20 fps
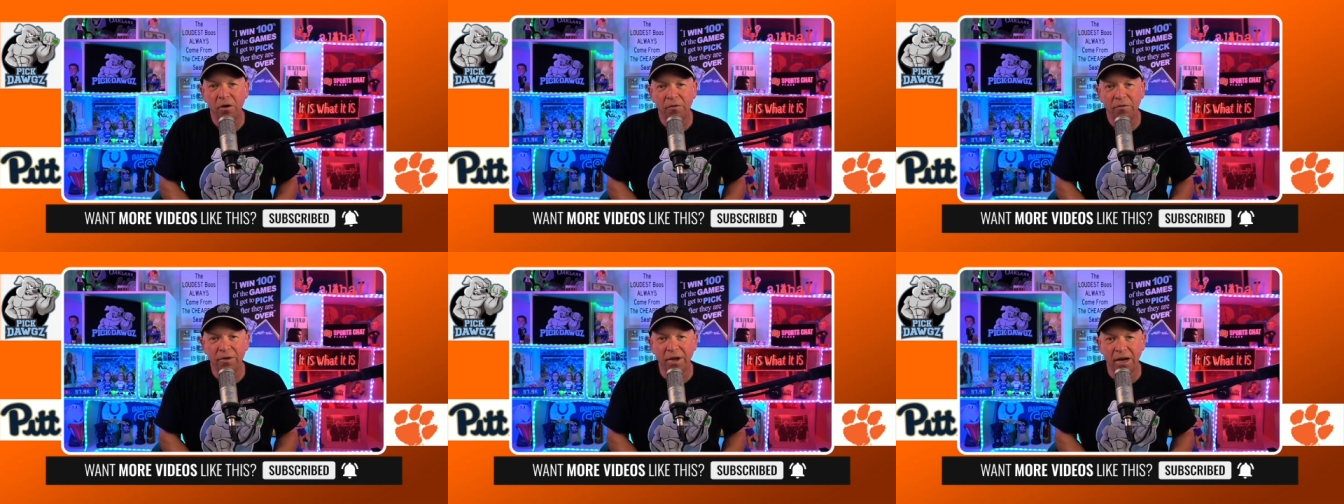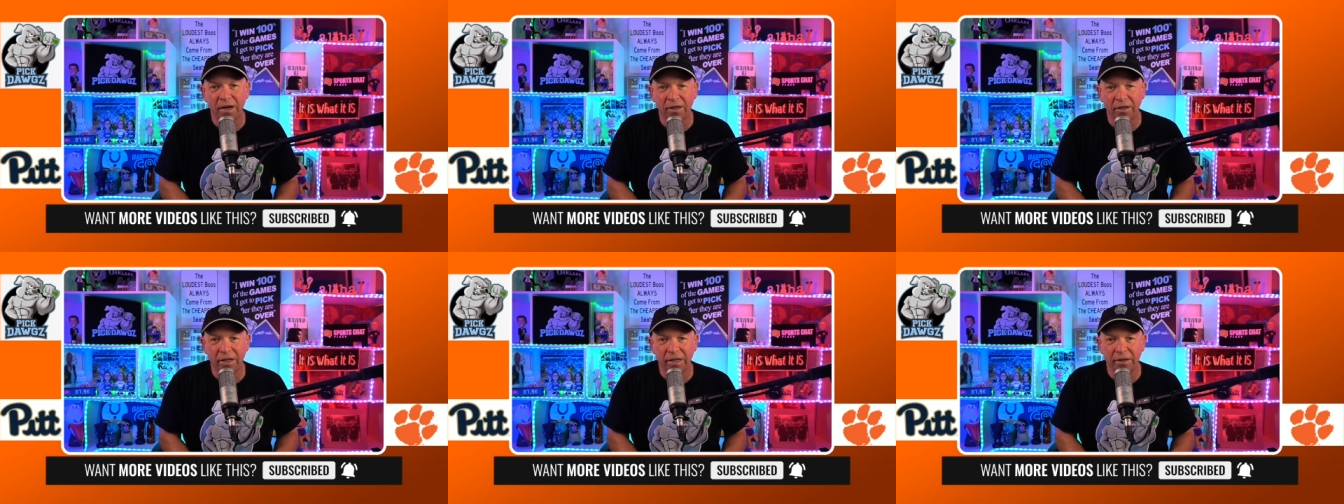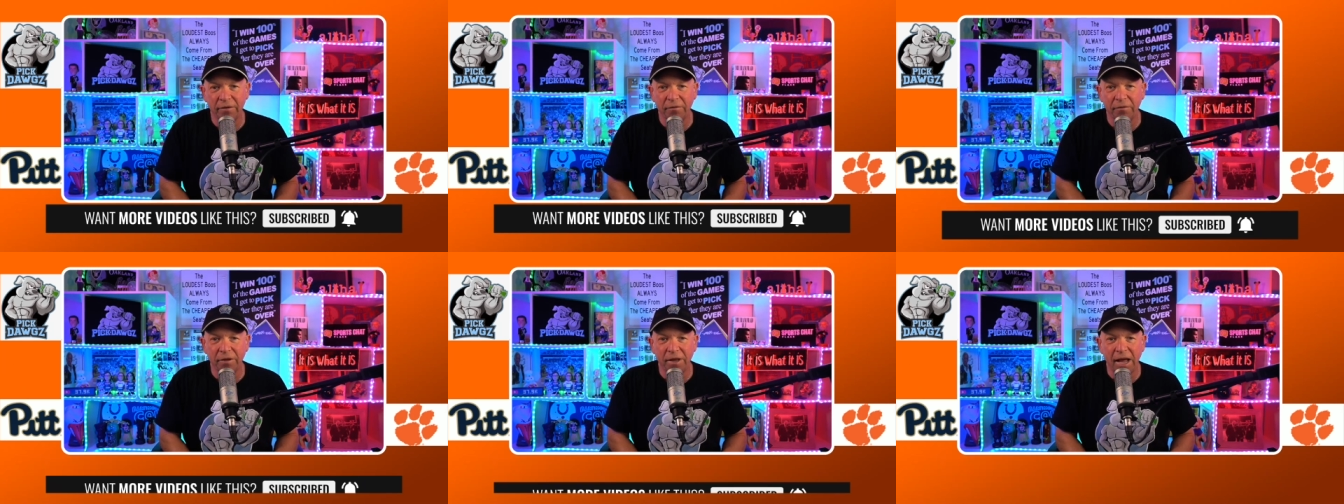We've got a
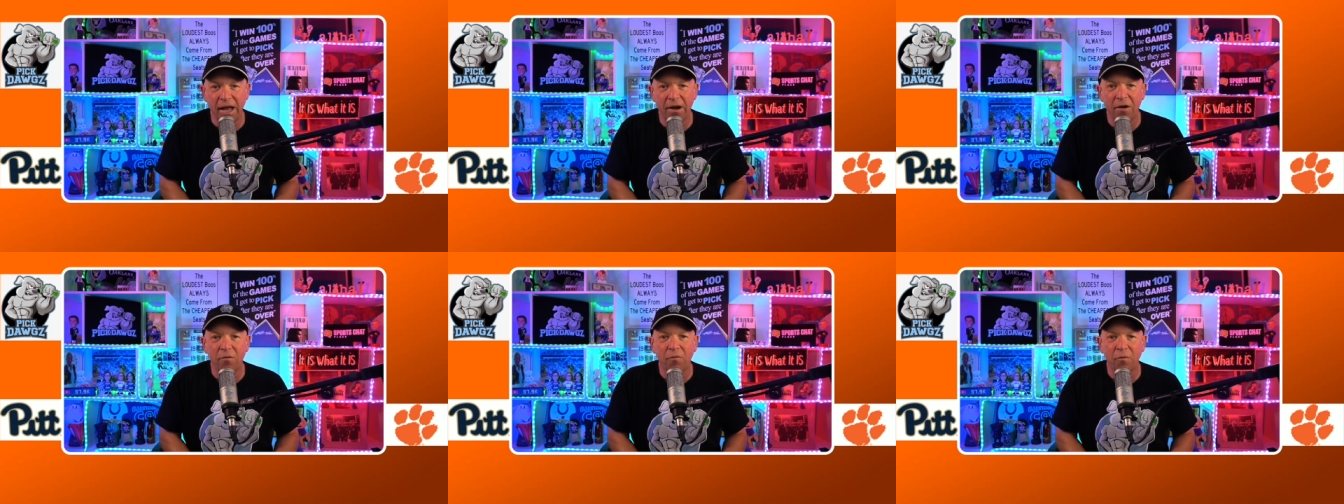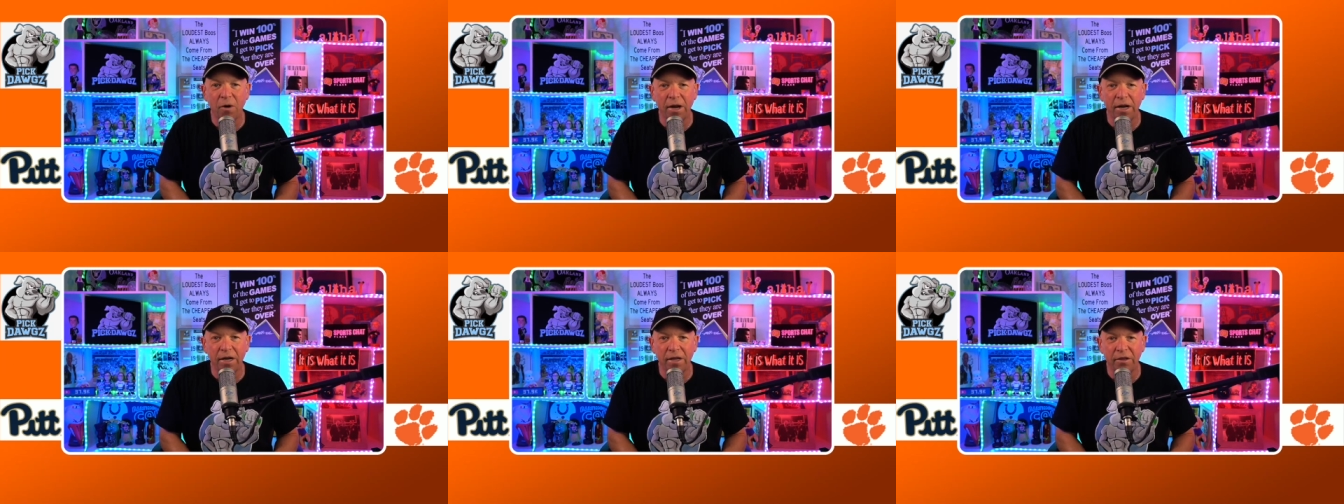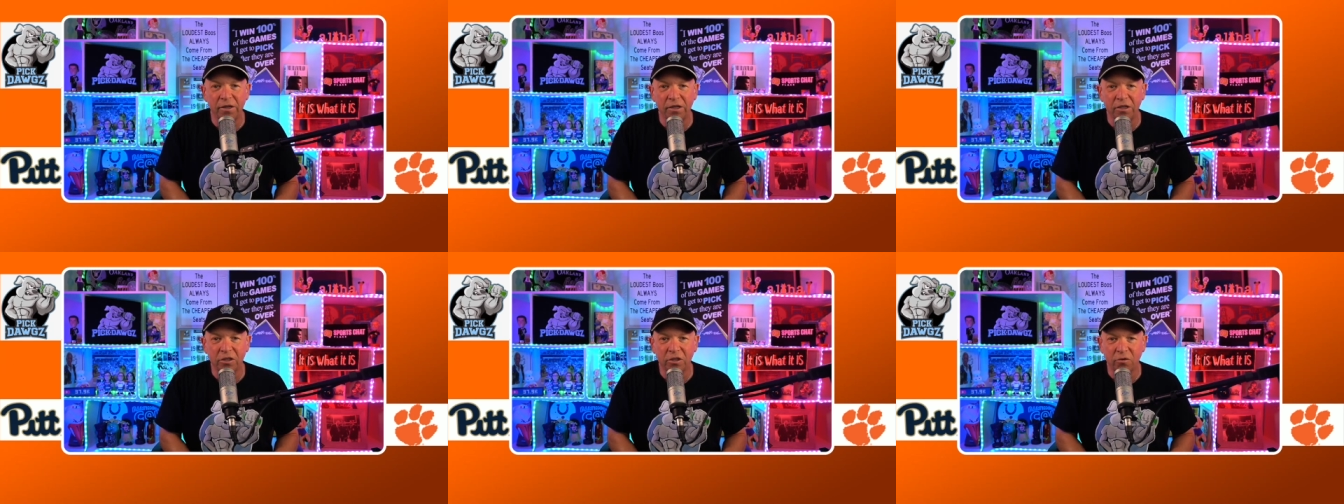link for that right
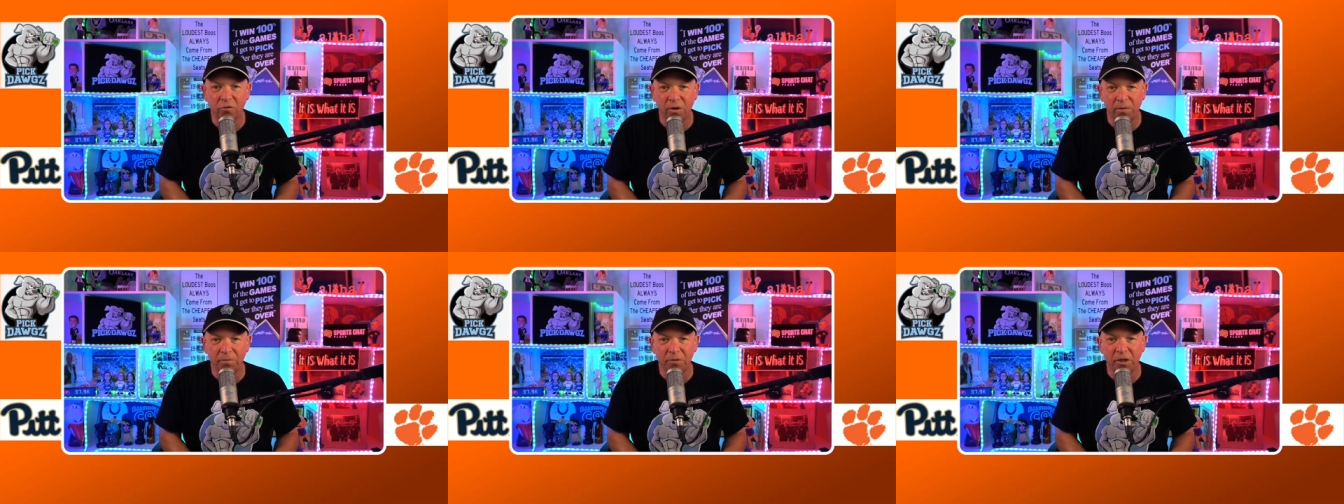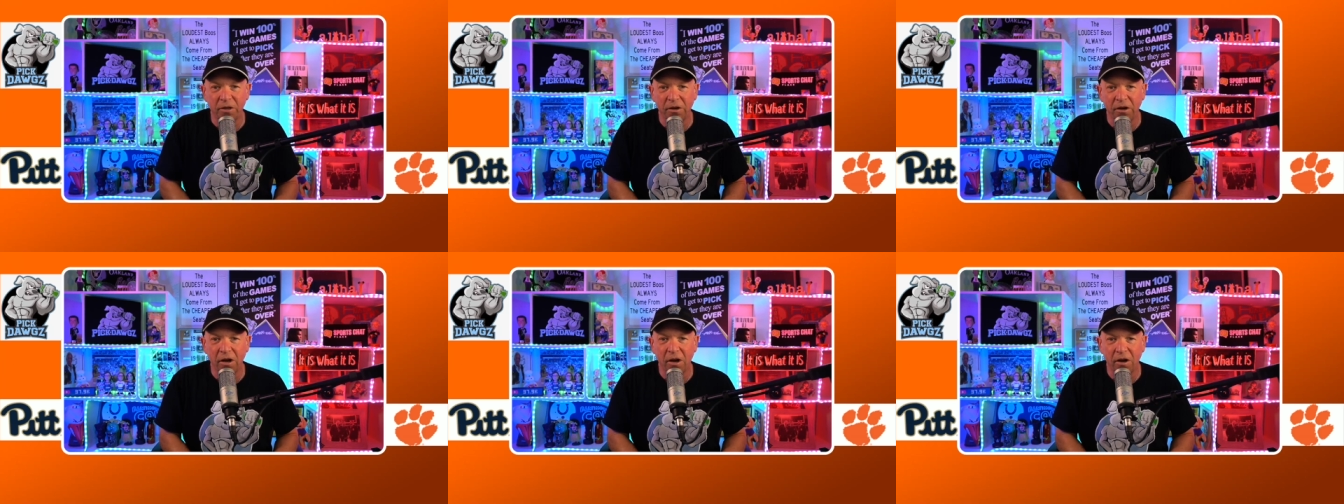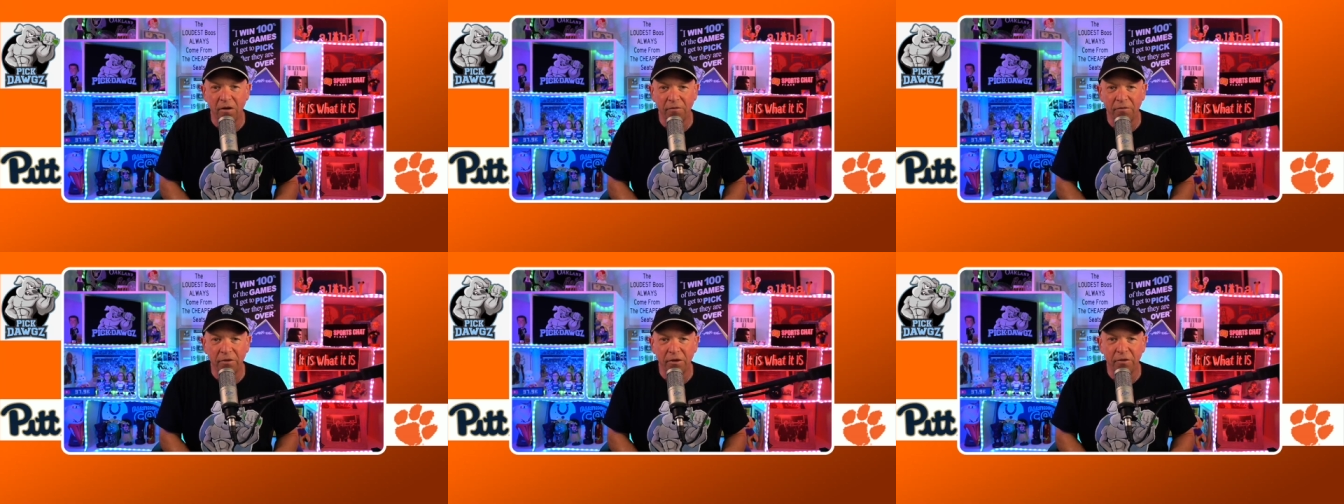in the description
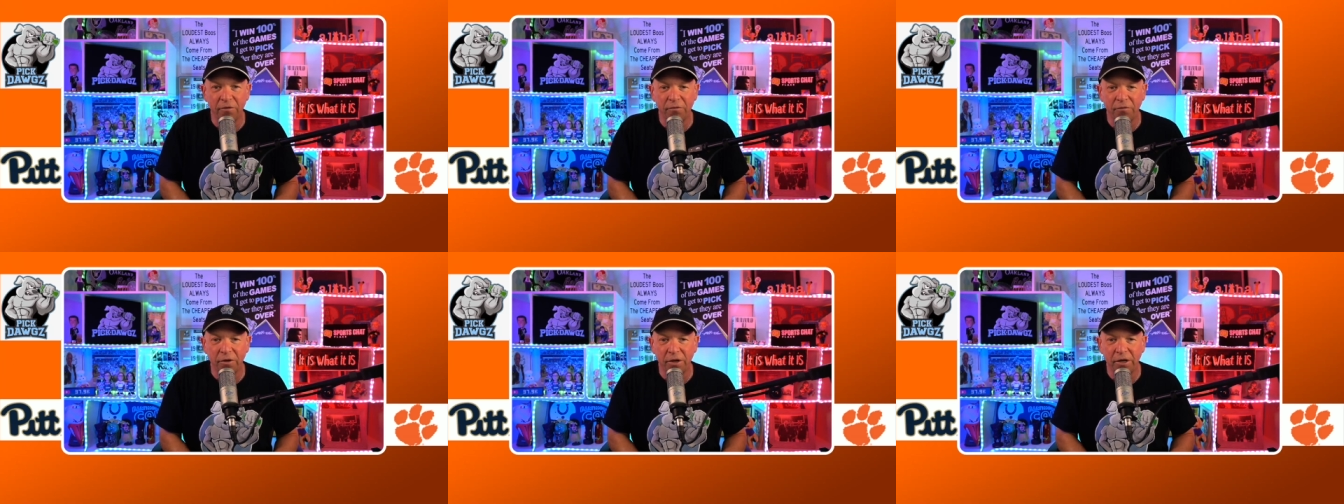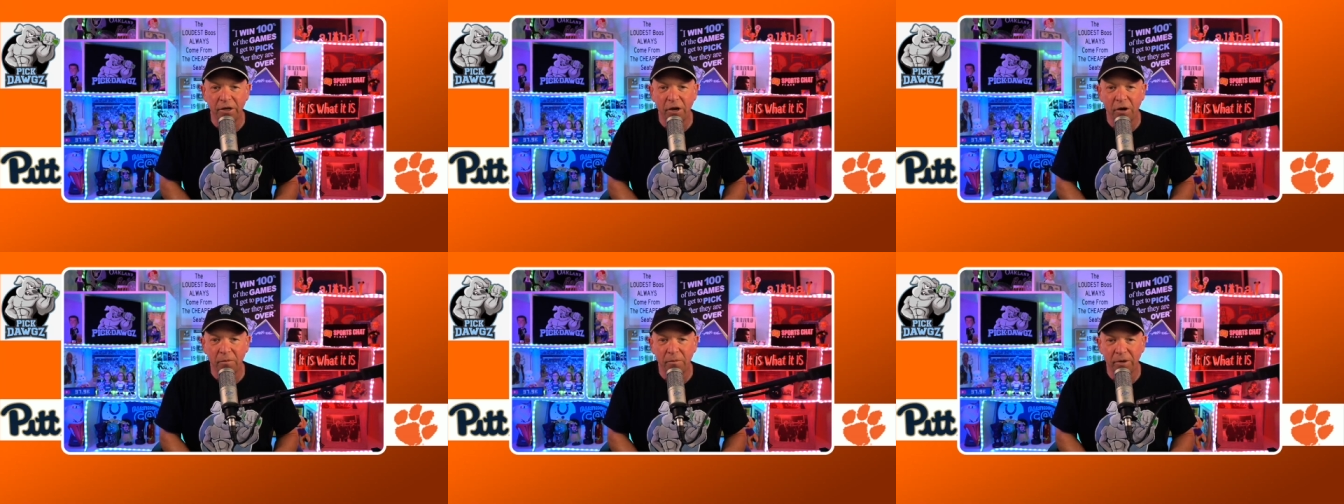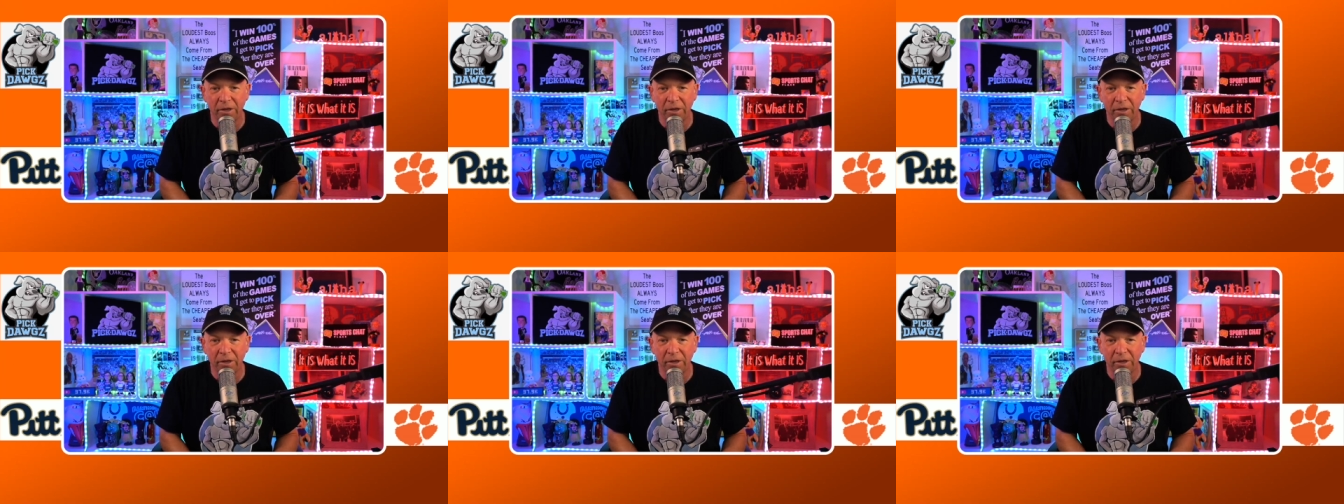of this video.